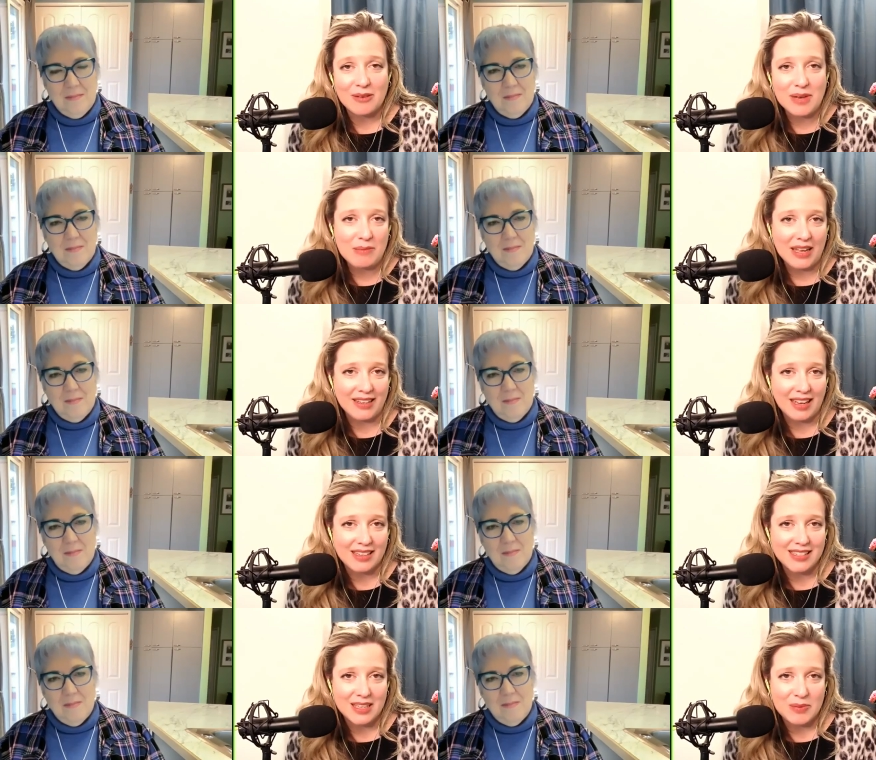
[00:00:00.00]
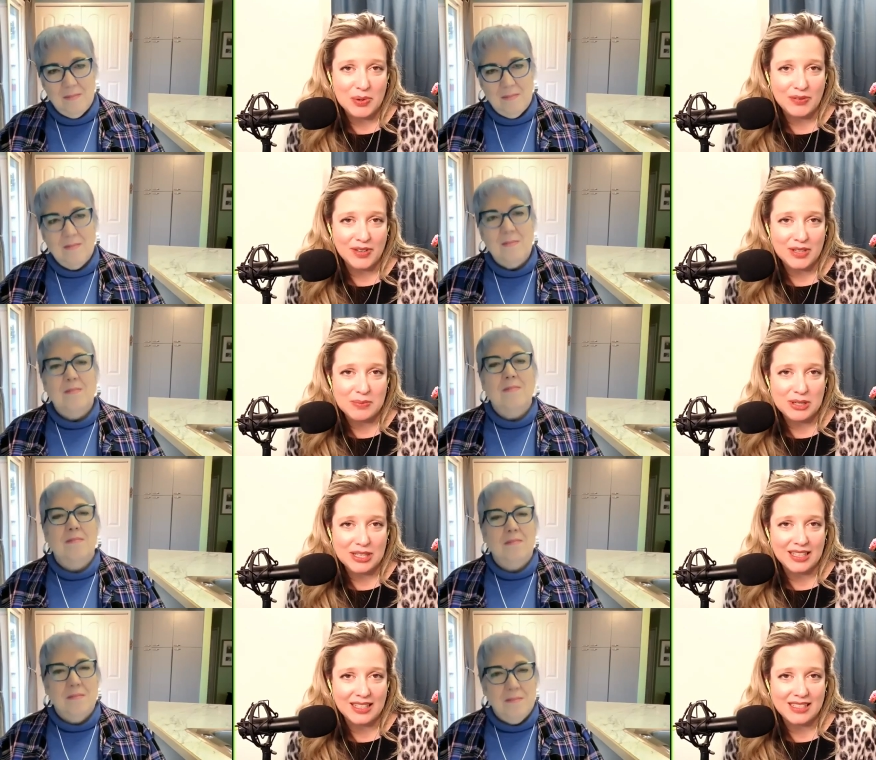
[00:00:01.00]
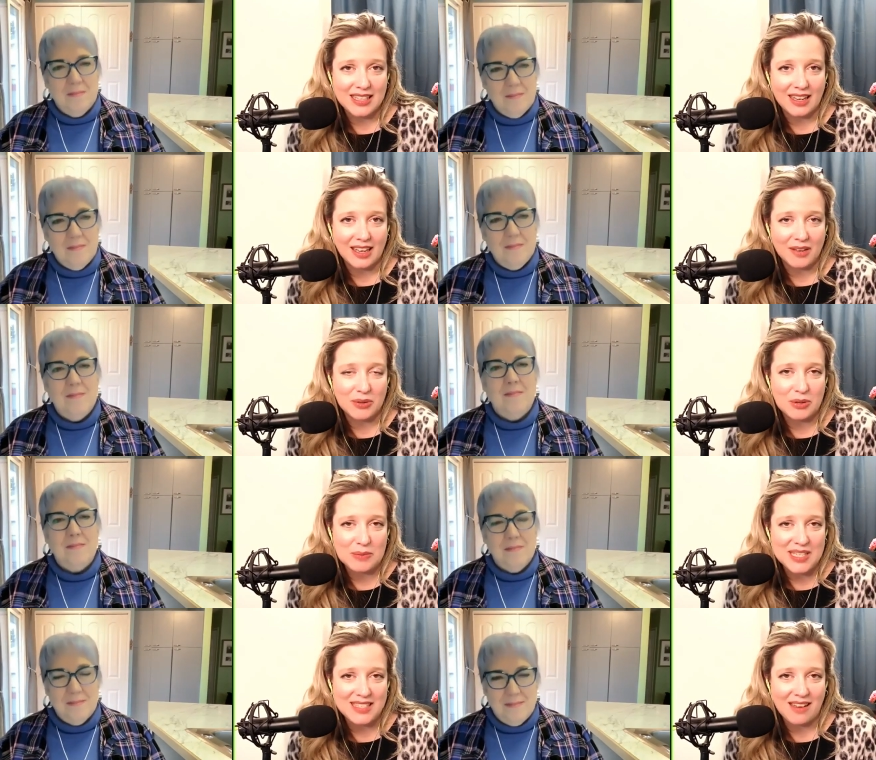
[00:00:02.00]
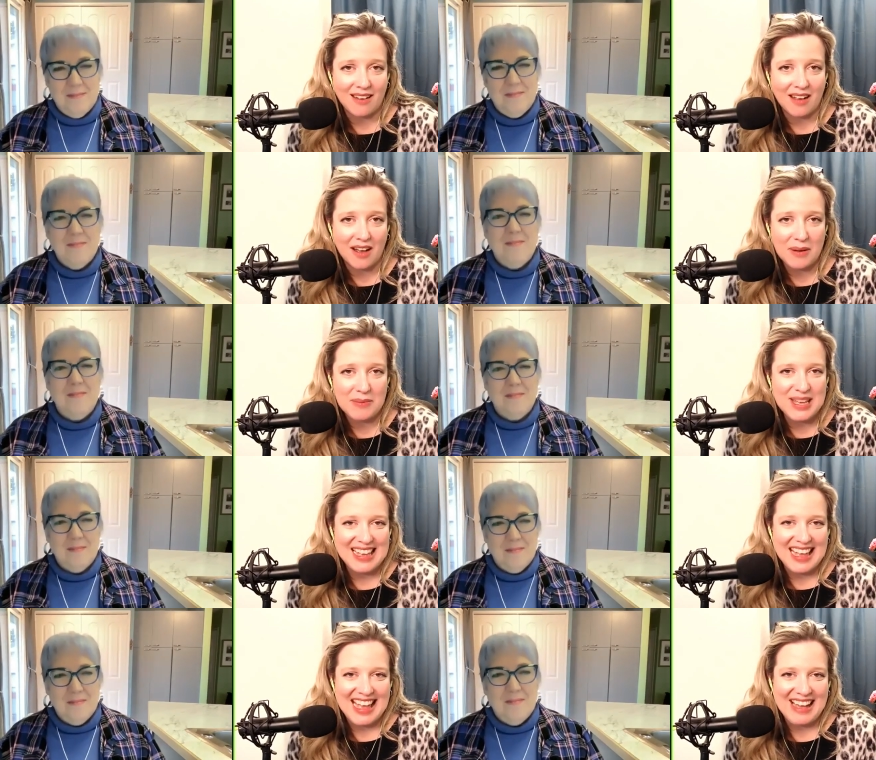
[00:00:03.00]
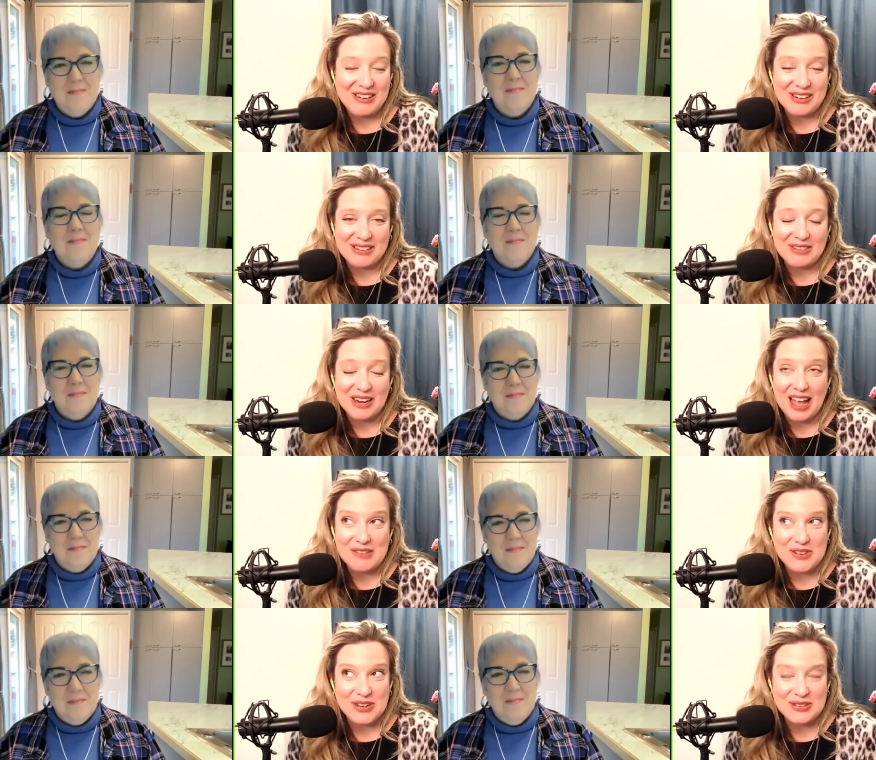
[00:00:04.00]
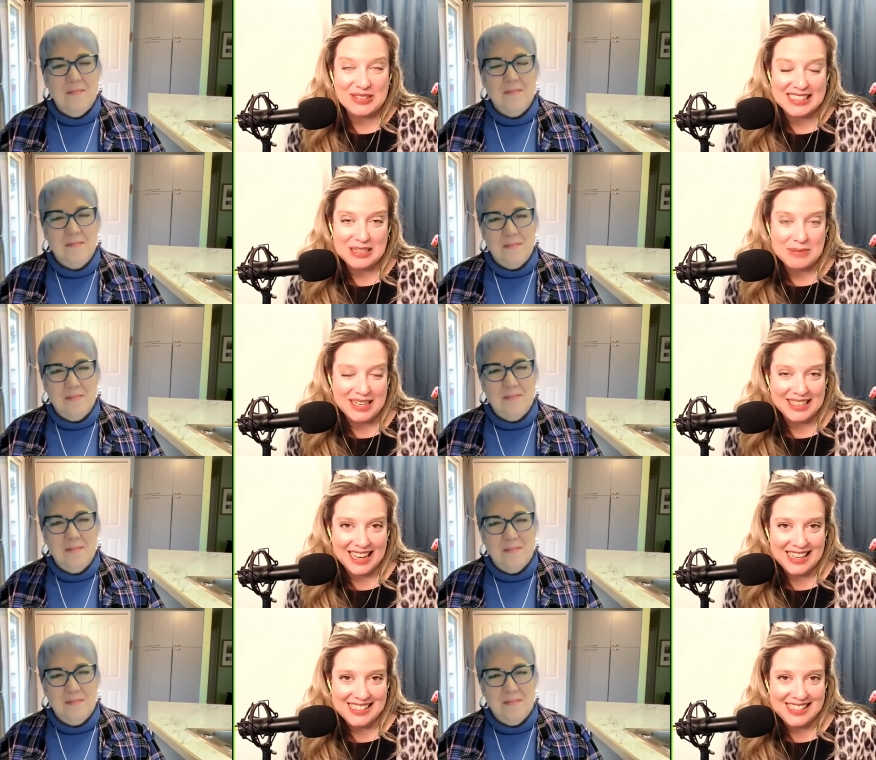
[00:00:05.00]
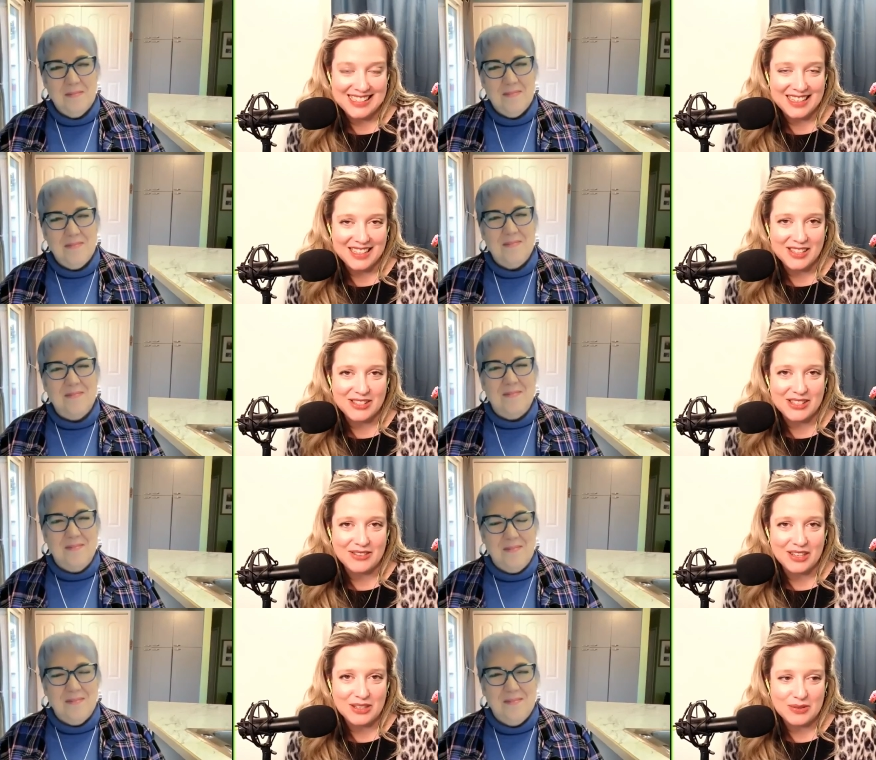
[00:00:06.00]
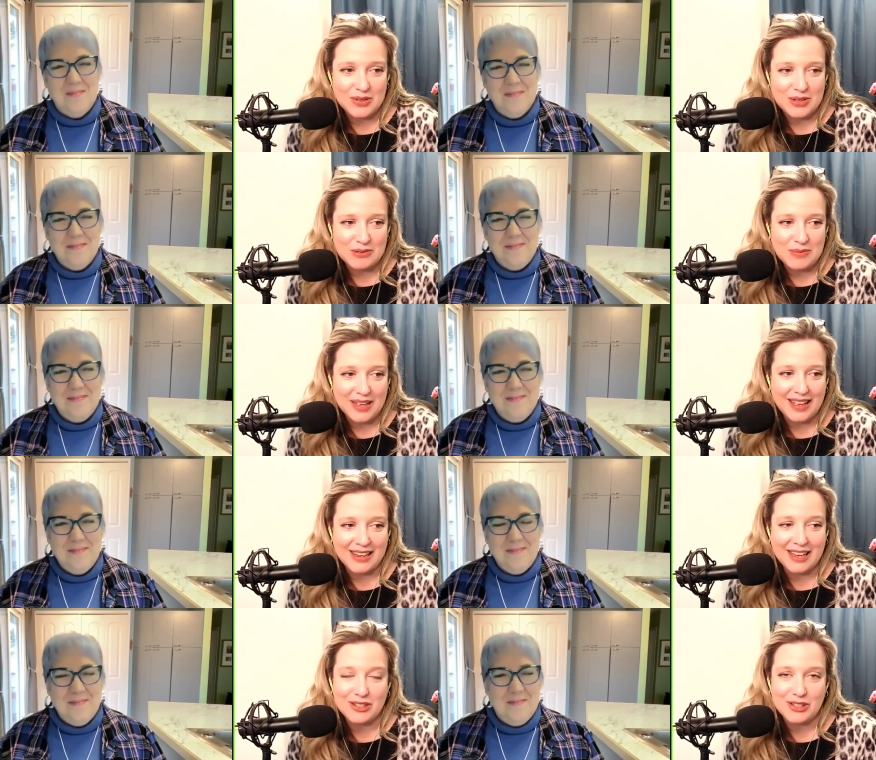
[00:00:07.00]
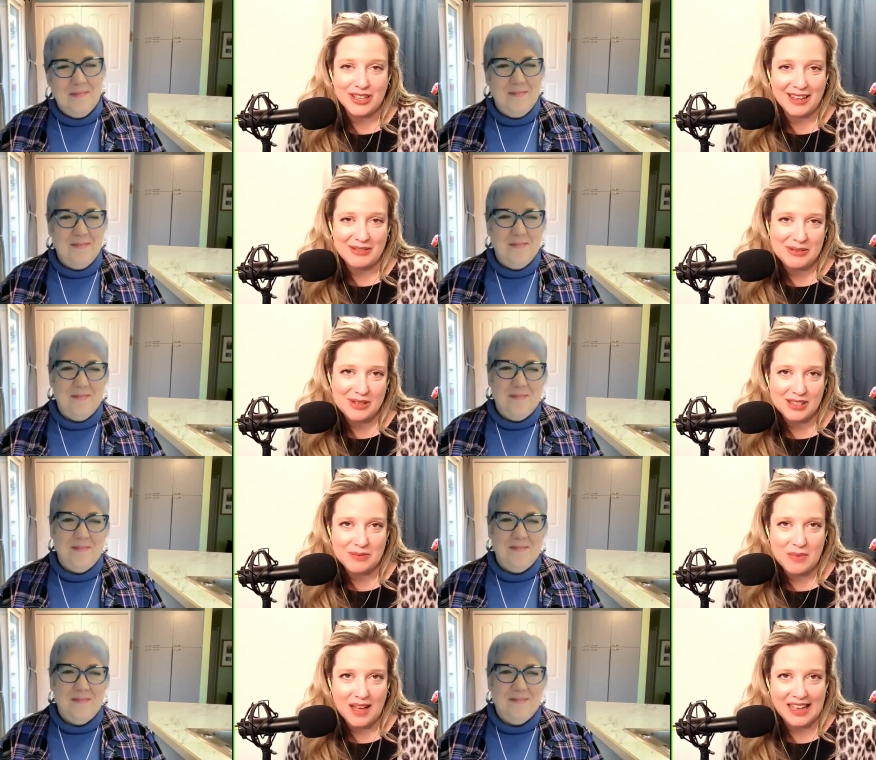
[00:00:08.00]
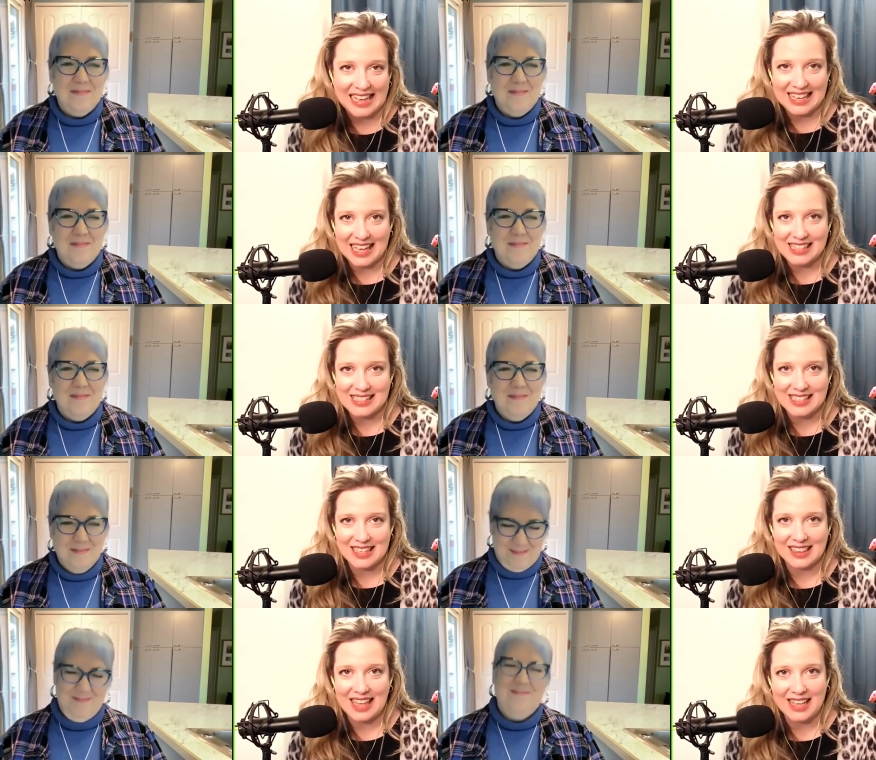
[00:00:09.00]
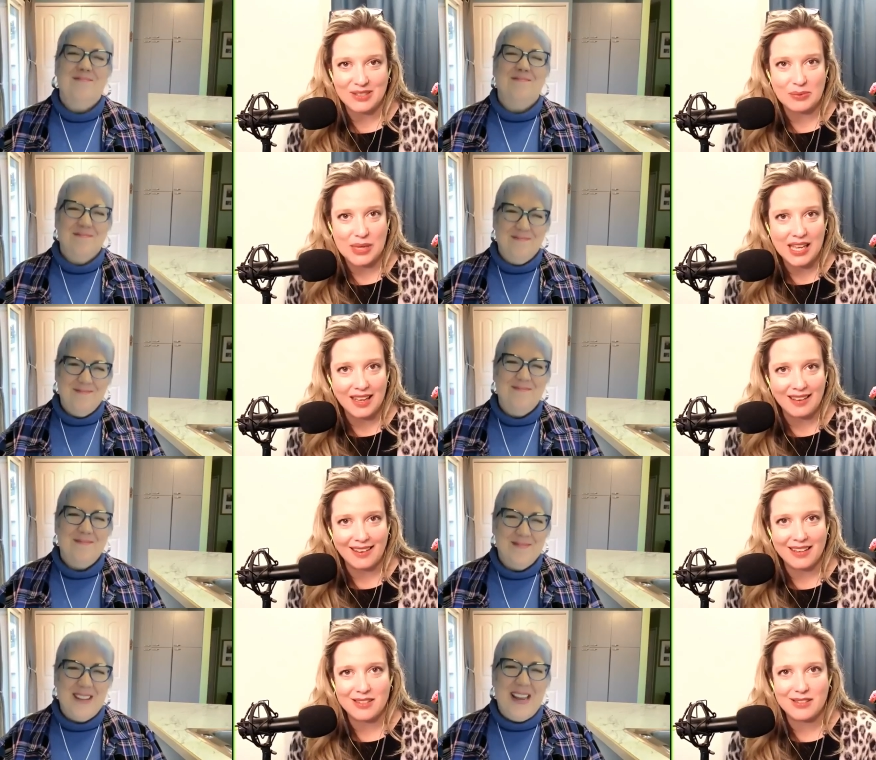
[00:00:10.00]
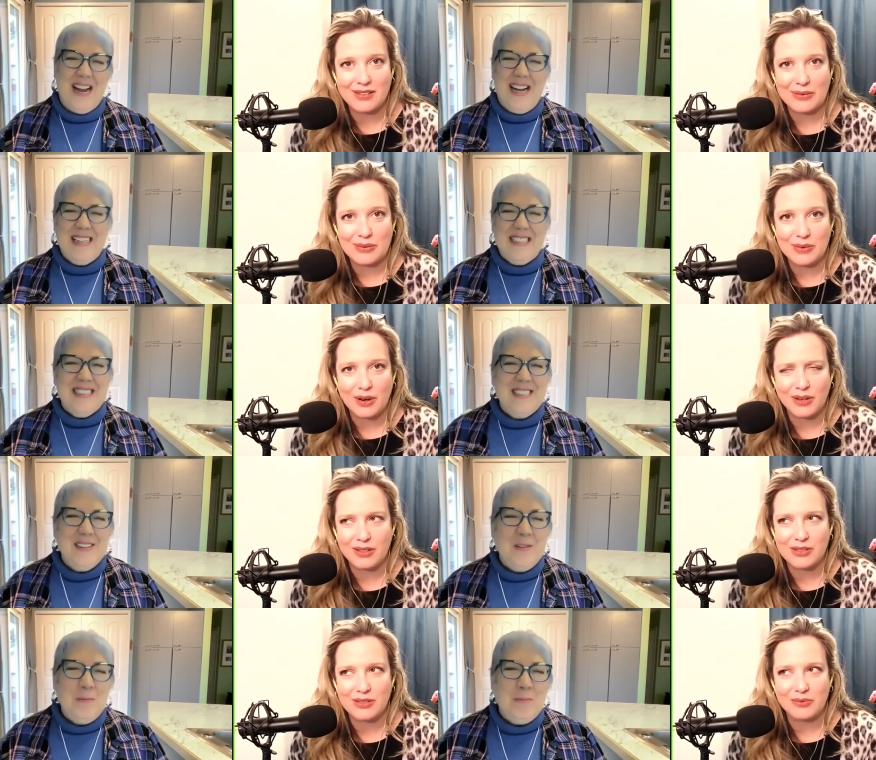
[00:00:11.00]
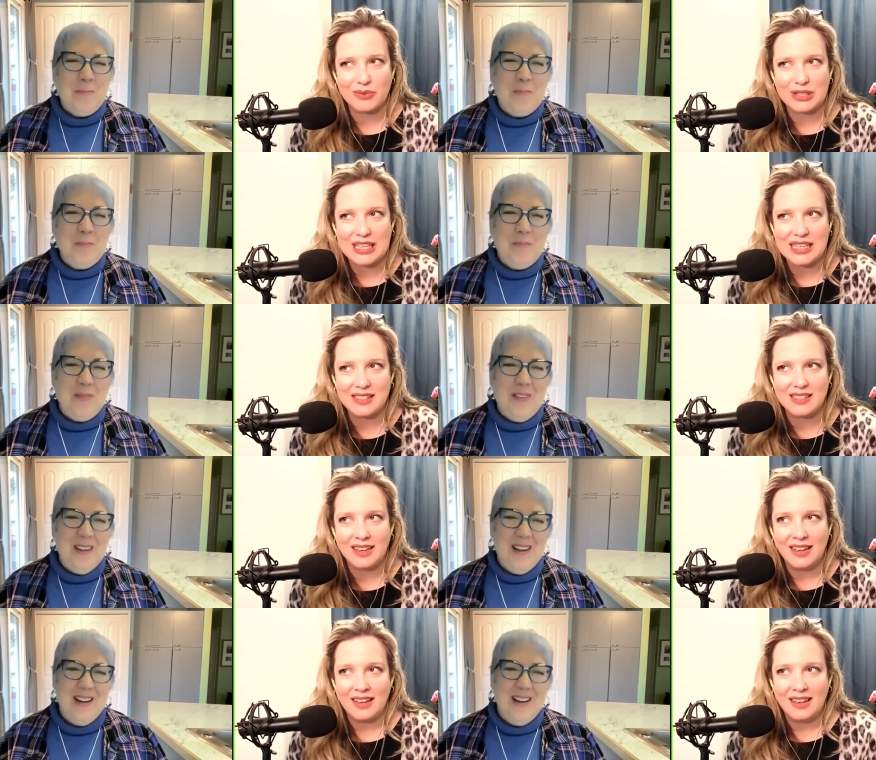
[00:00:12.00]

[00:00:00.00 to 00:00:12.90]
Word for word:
Speaker 1: out my podcast, imperfect marketing dot kendra corman dot com. or wherever you listen to podcasts. That's also on YouTube. And Jeanette was my guest last week. And so hers released,